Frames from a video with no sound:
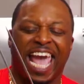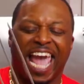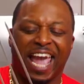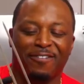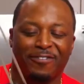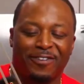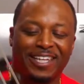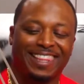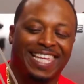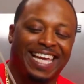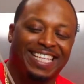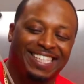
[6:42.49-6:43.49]

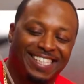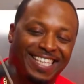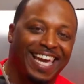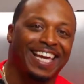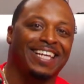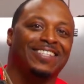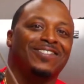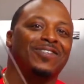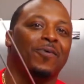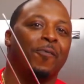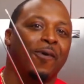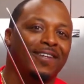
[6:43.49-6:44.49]
Everything stays
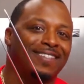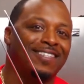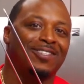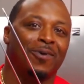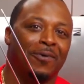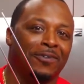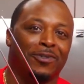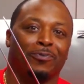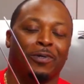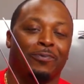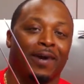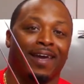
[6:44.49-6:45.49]
once it's on the
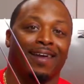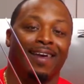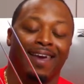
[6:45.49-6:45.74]
3-way.